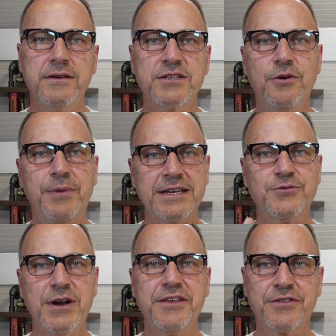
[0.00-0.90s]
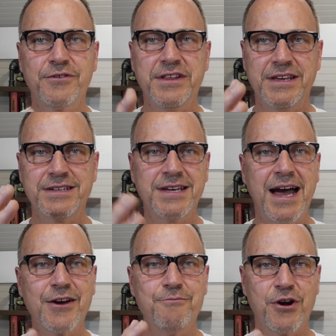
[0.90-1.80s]
So by twenty thirty, the
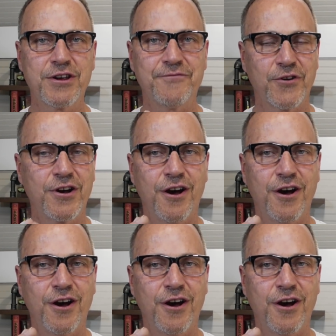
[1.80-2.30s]
entire market for